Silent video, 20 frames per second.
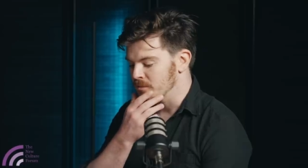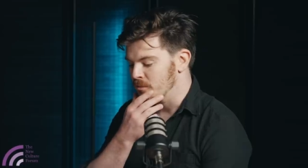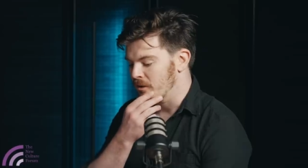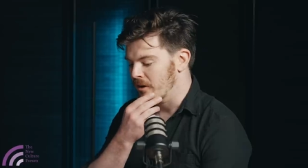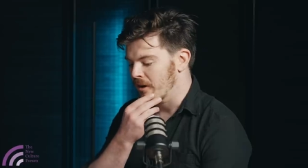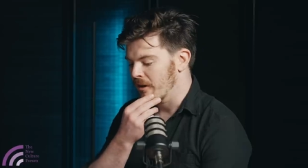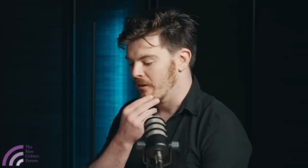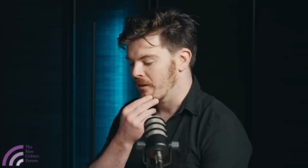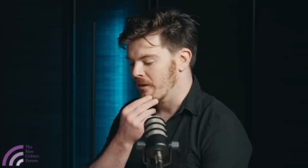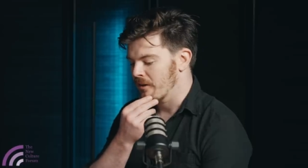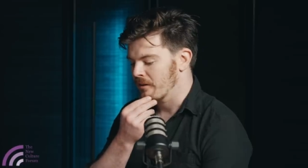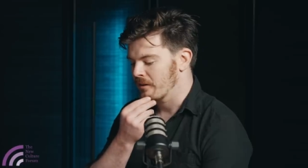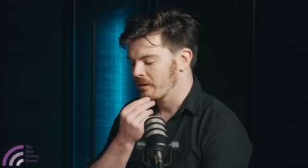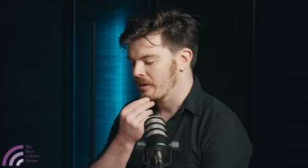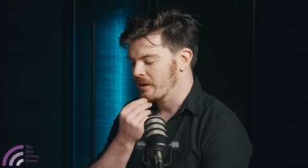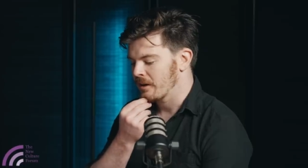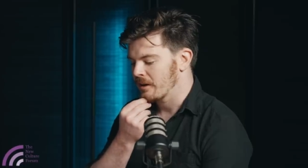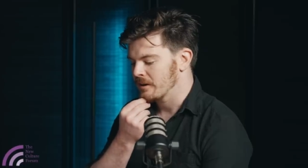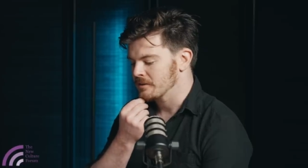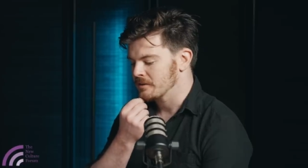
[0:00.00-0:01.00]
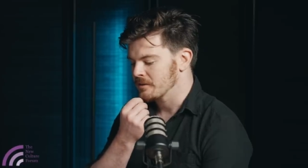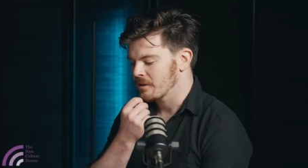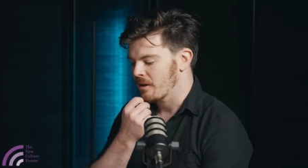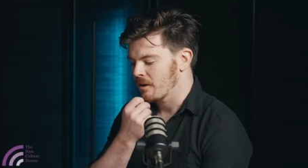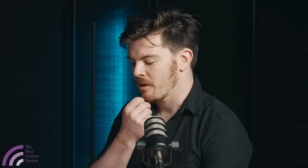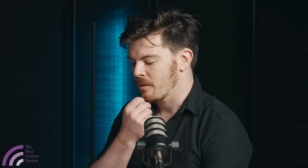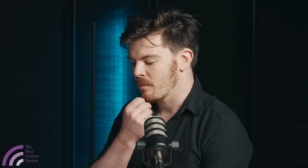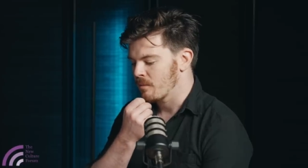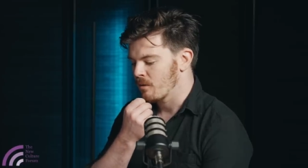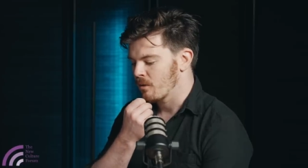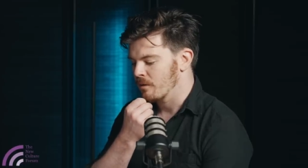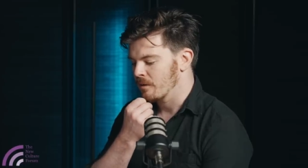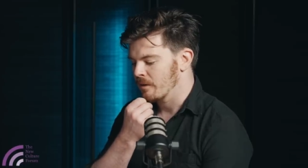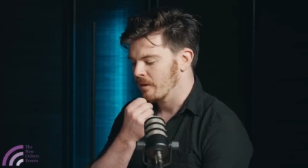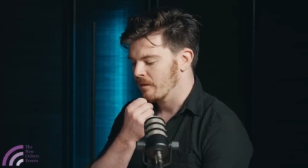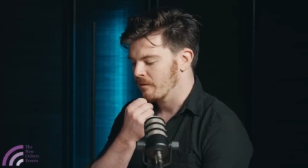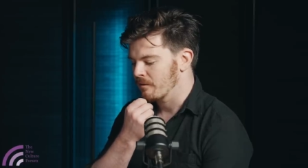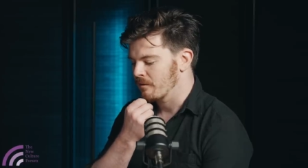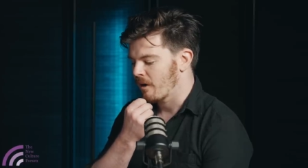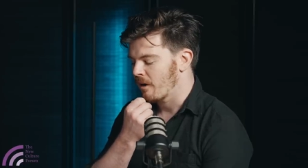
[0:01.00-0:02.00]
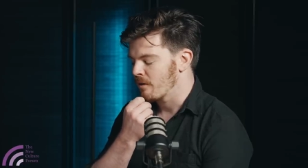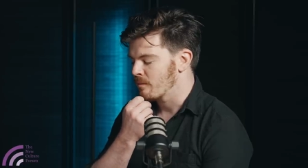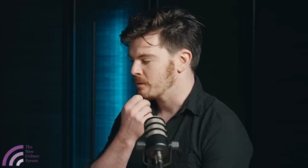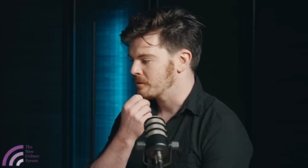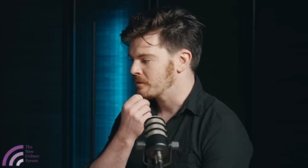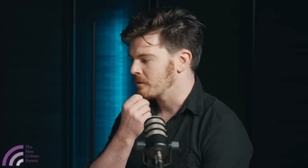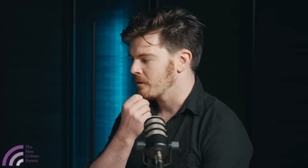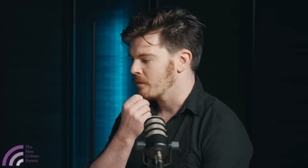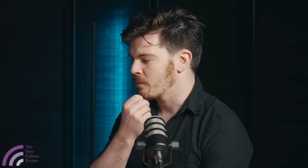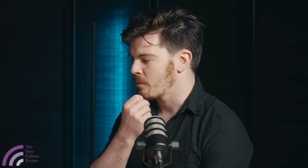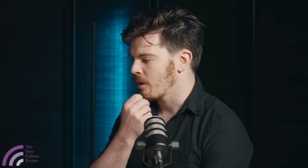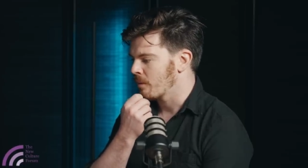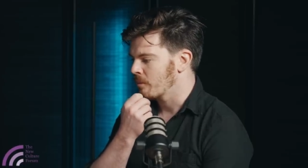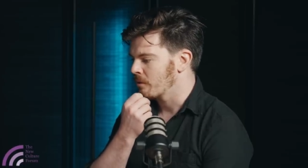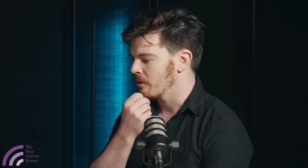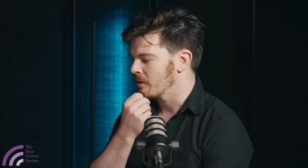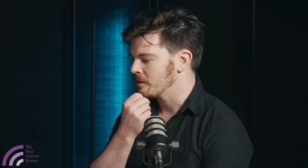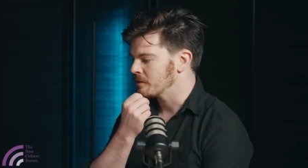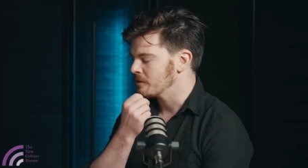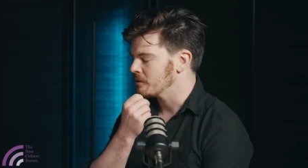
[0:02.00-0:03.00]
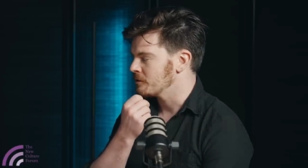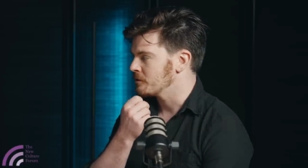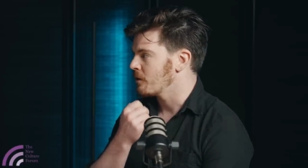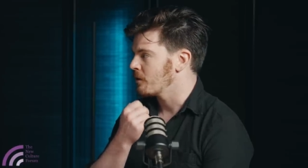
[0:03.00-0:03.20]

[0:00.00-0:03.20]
of Bukele, I think he has um, only like five percent of the population is